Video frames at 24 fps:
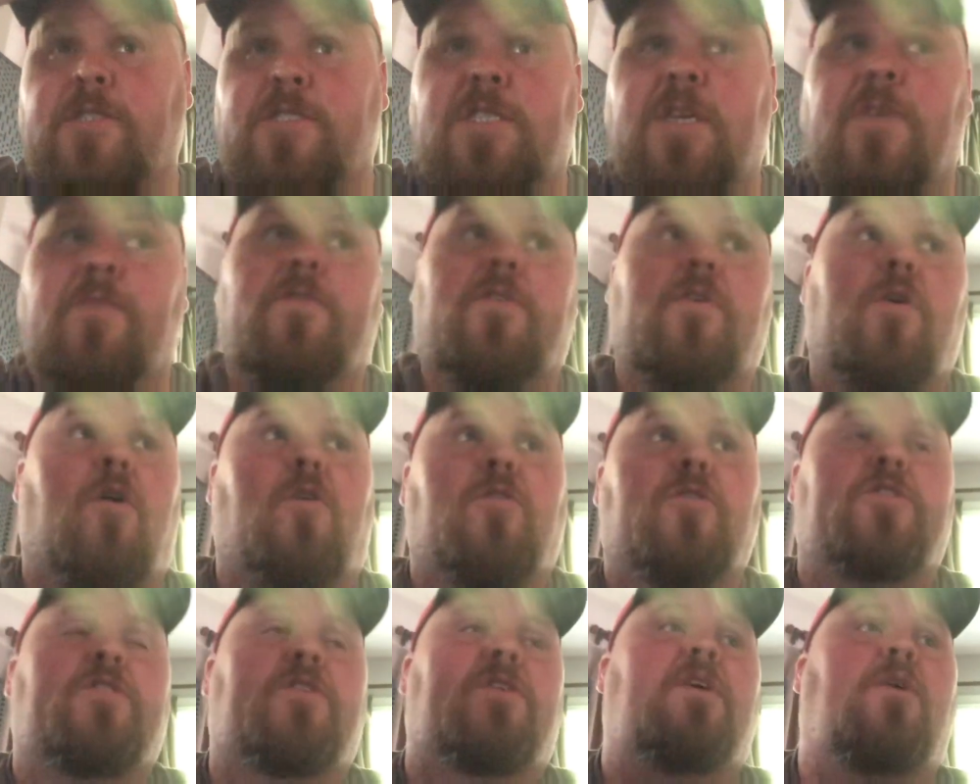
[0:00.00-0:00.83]
Steven
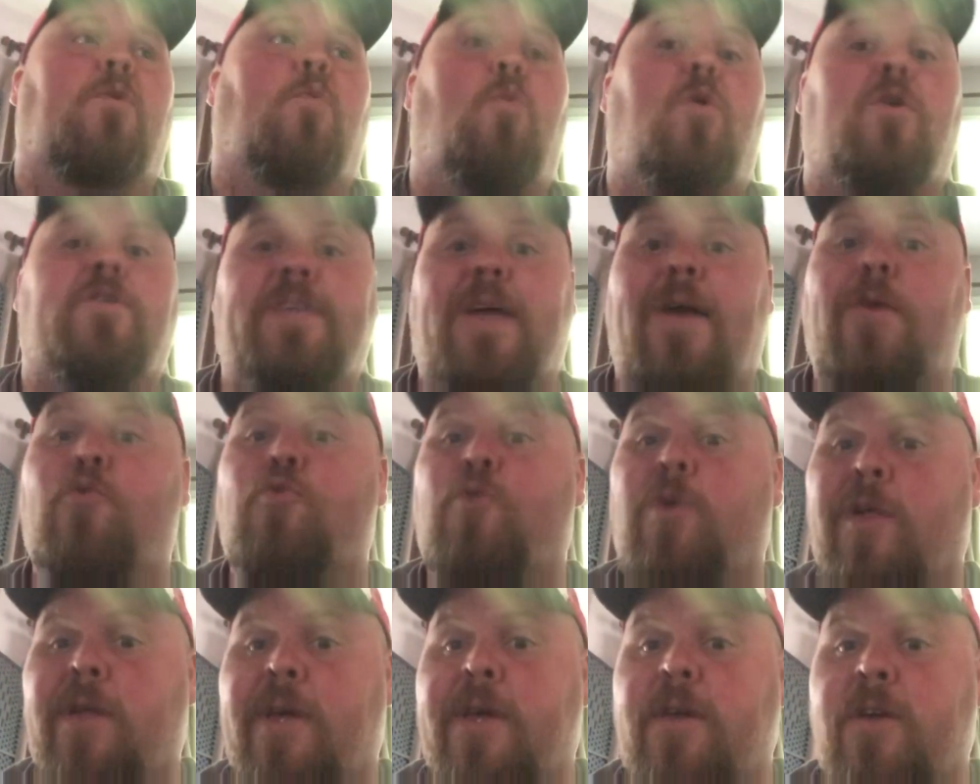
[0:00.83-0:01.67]
Garcia was a
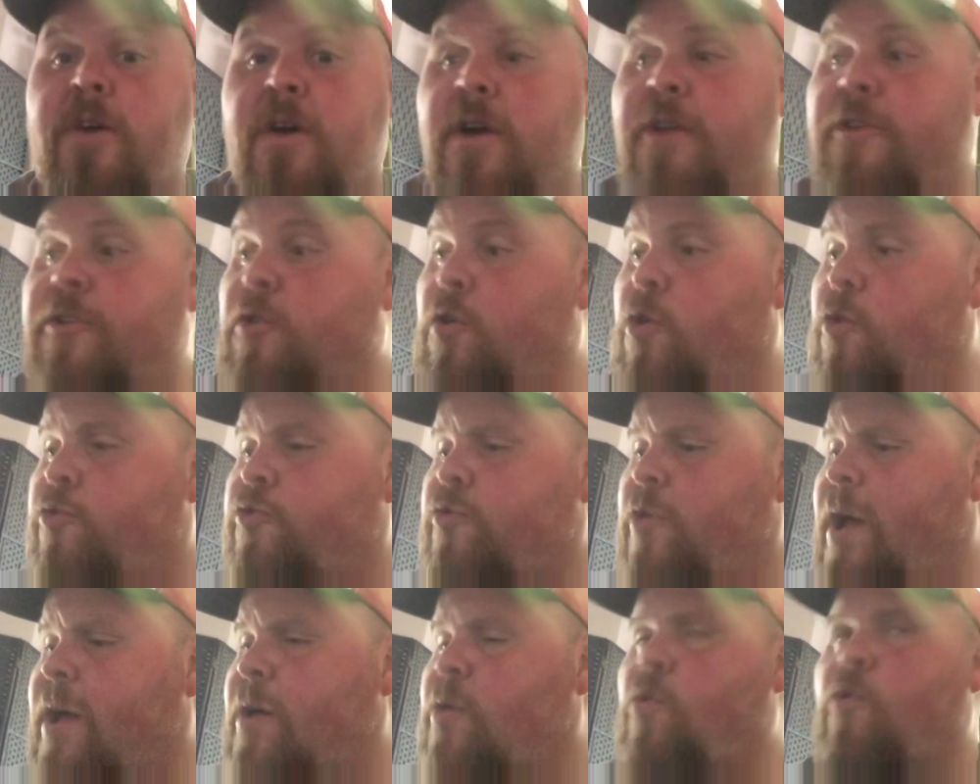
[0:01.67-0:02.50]
really good
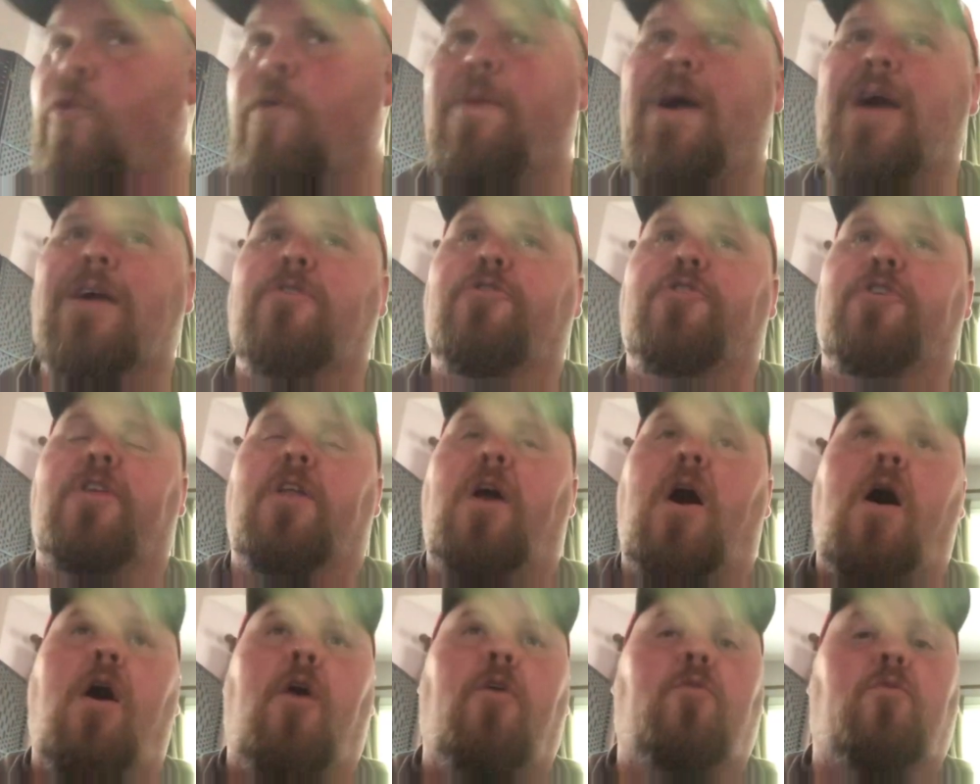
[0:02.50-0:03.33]
dual-threat quarterback who did
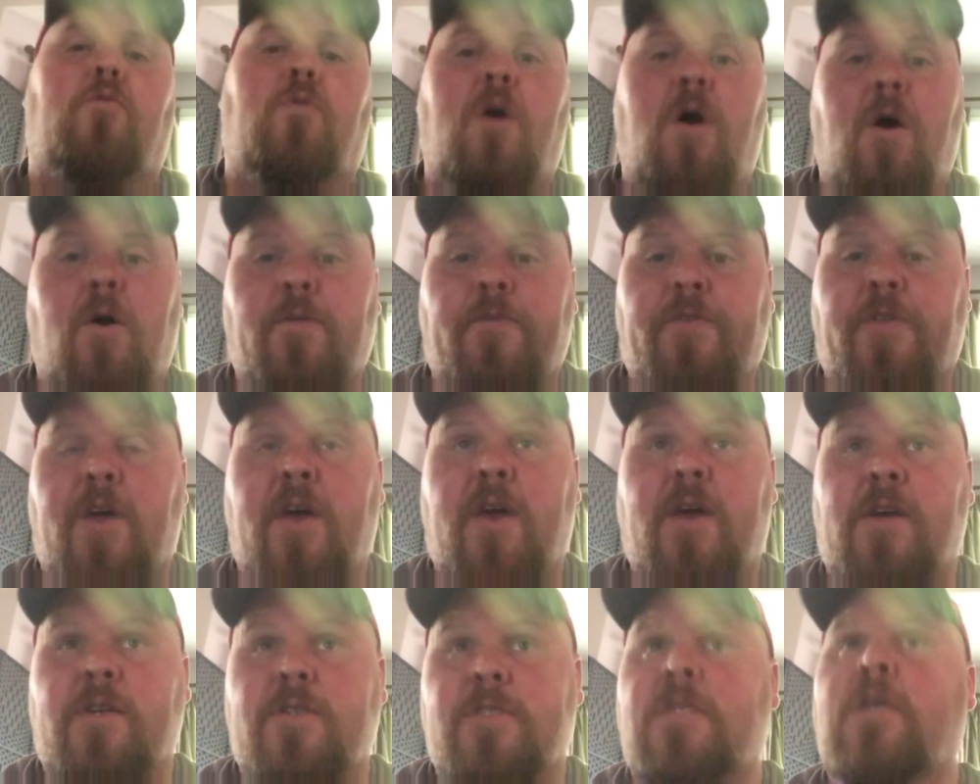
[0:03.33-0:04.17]
all the wrong
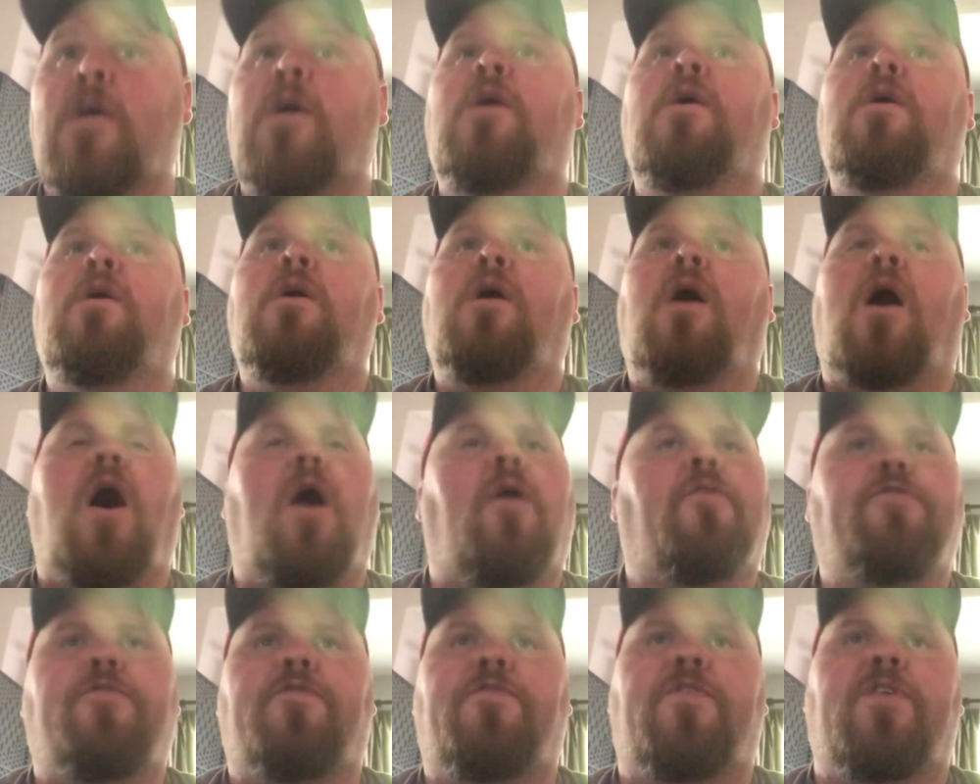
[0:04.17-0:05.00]
things
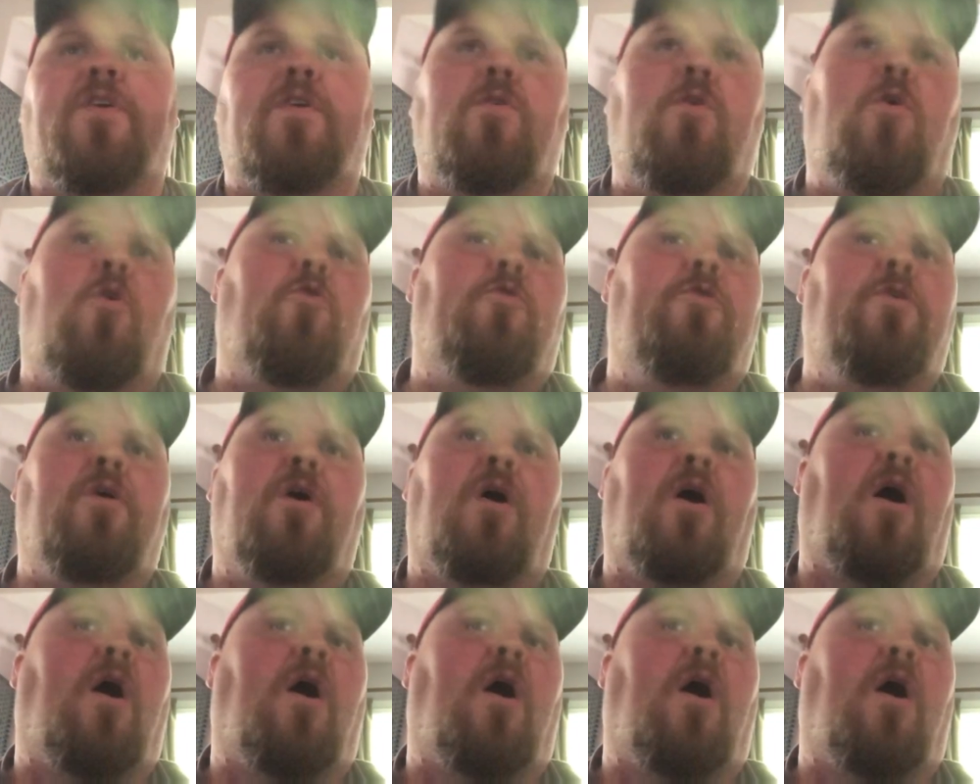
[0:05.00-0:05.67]
off the field.